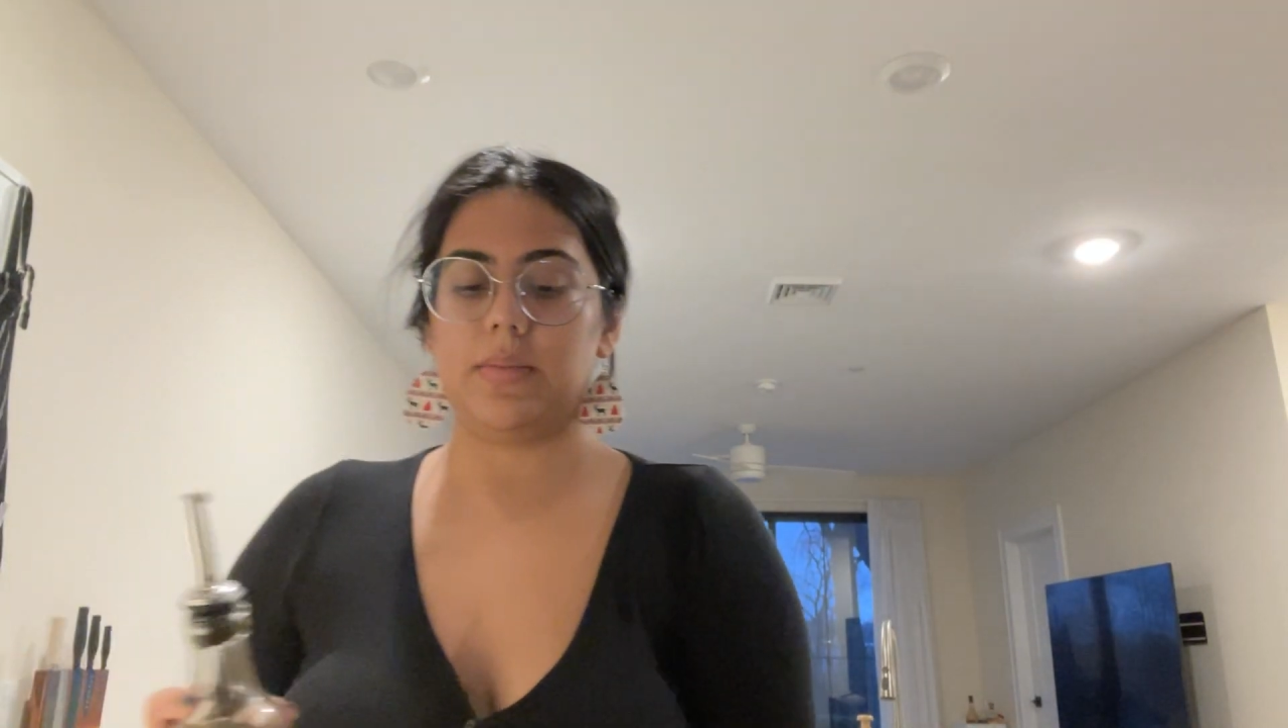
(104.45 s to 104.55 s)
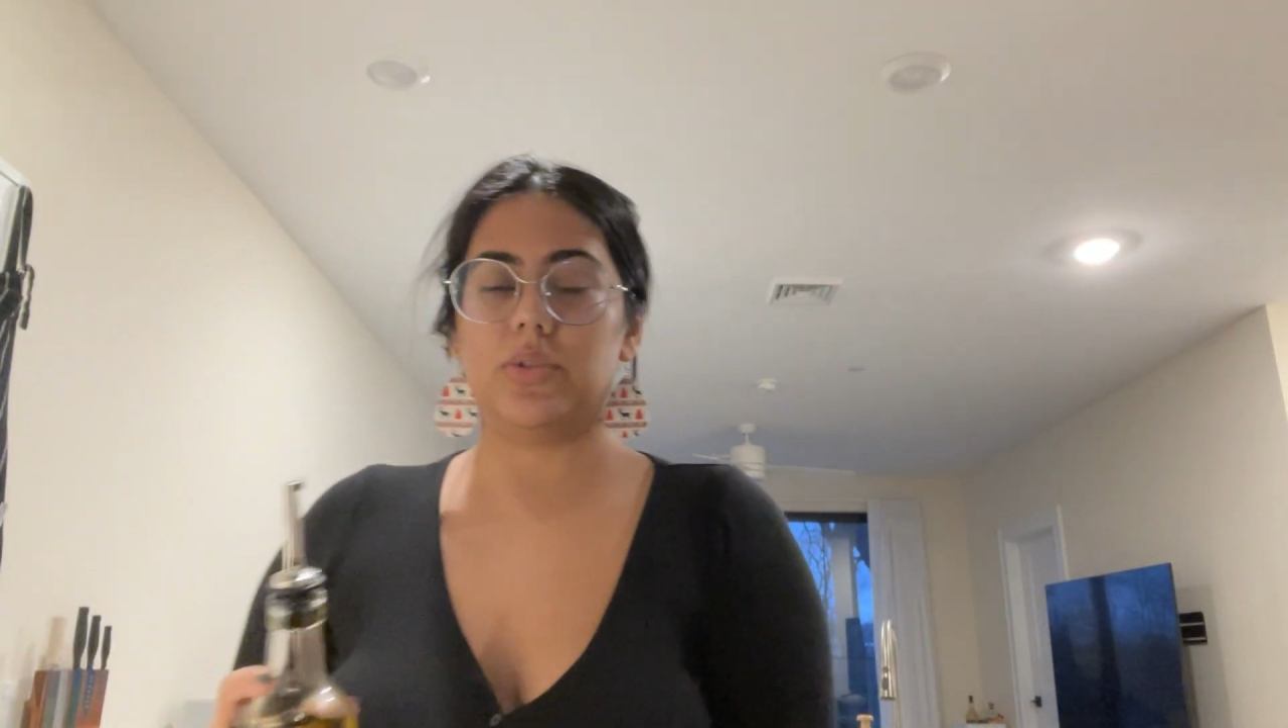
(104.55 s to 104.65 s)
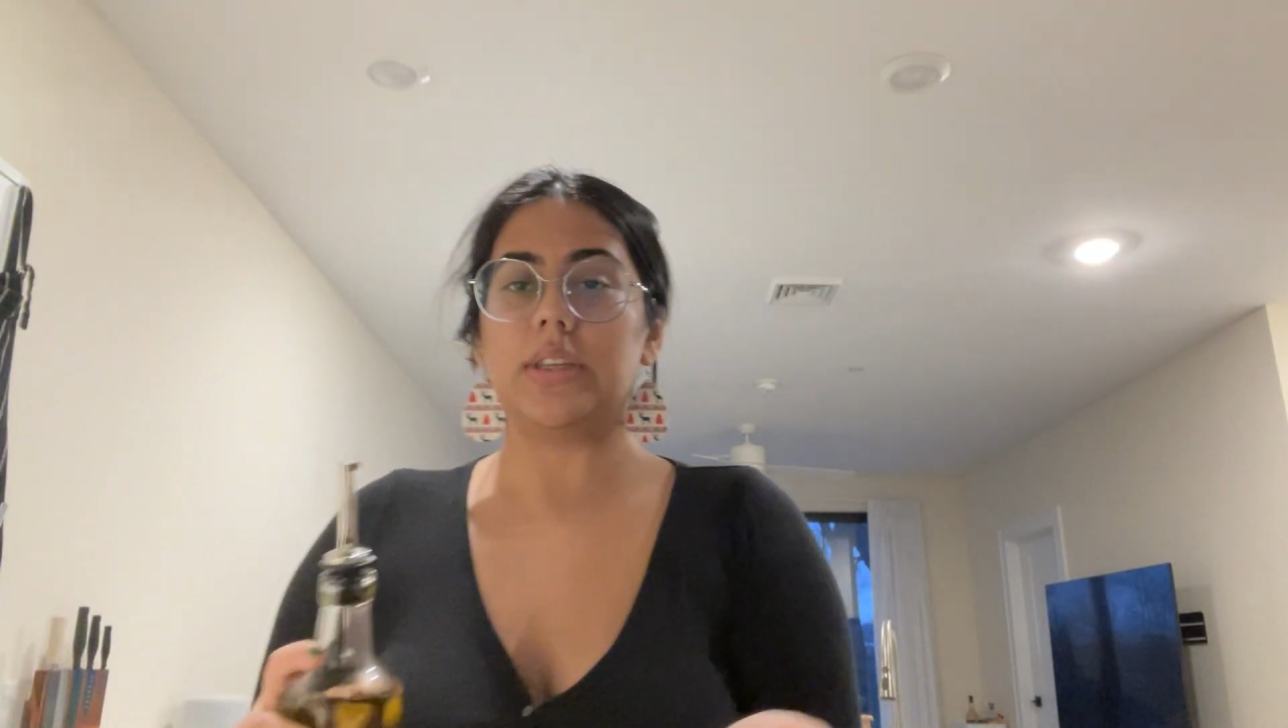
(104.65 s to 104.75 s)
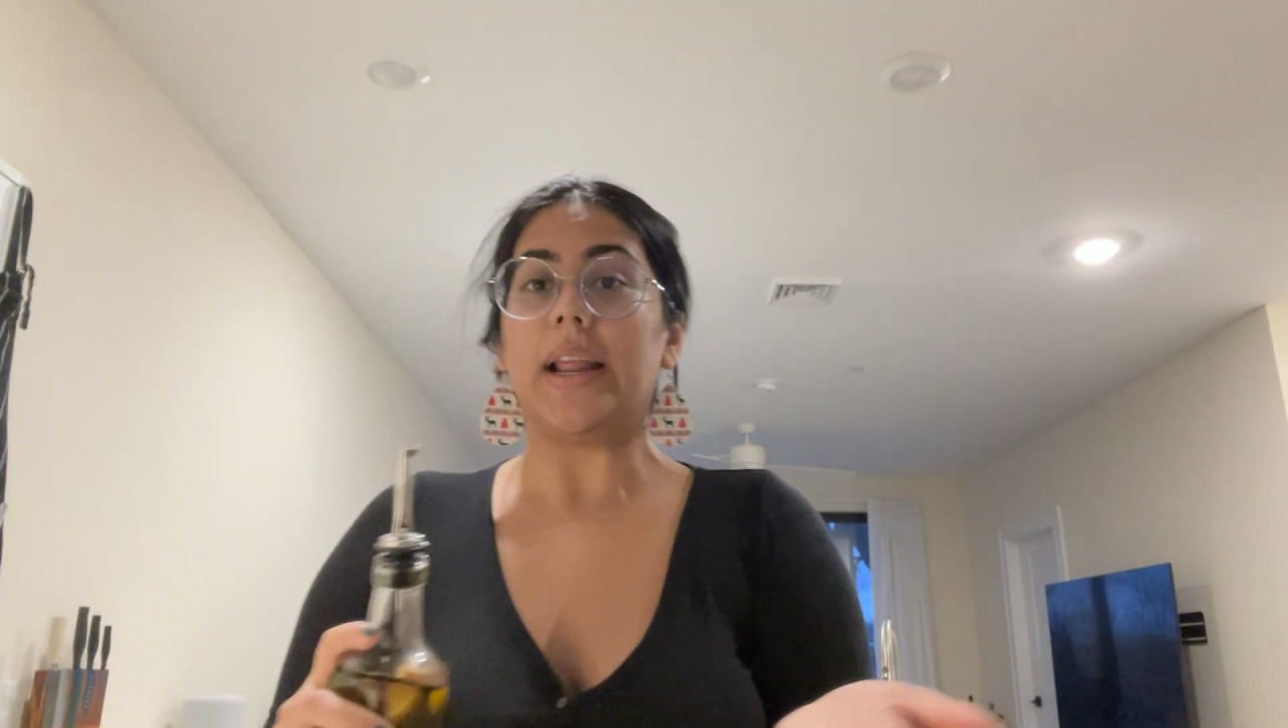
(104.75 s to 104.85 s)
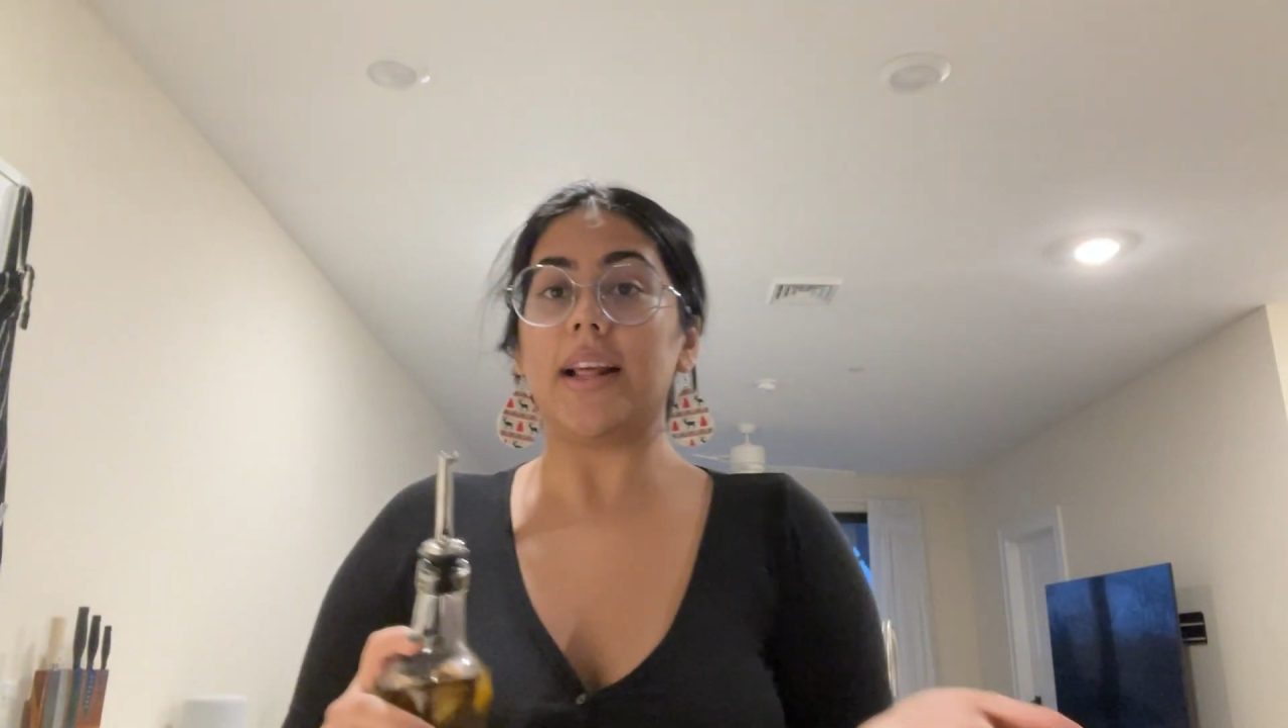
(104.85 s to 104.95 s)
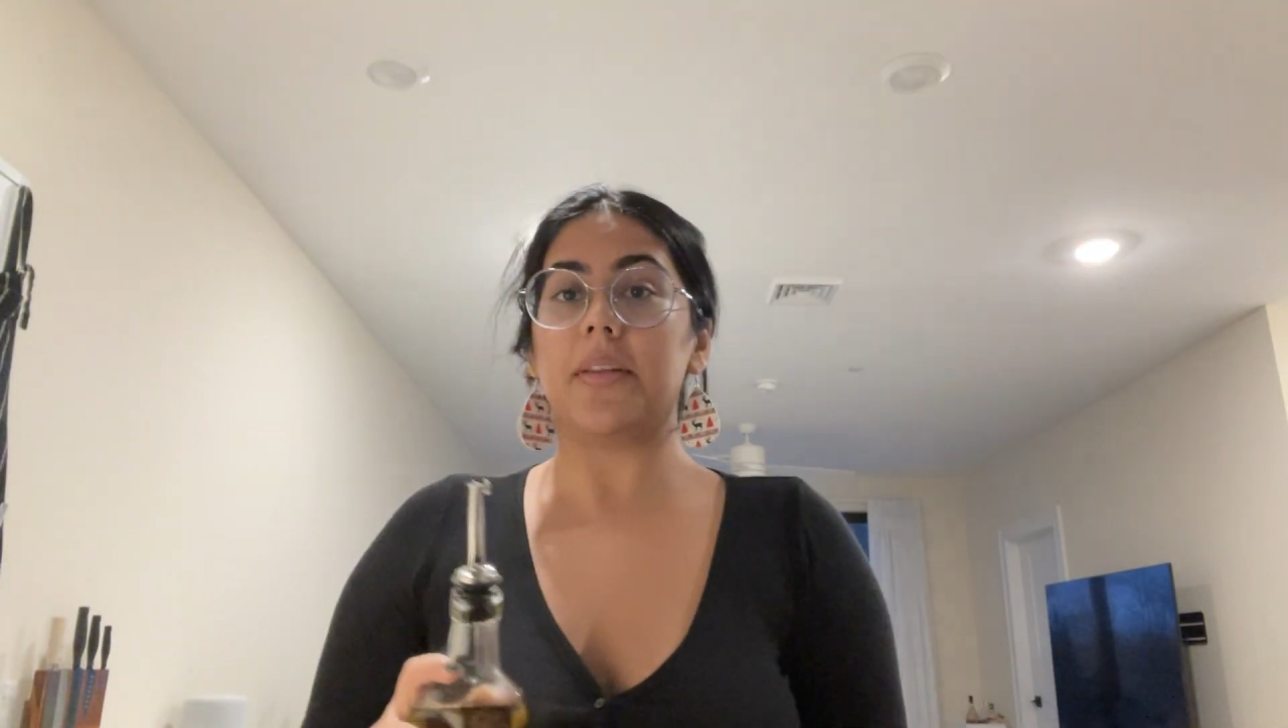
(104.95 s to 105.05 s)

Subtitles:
I'm just heating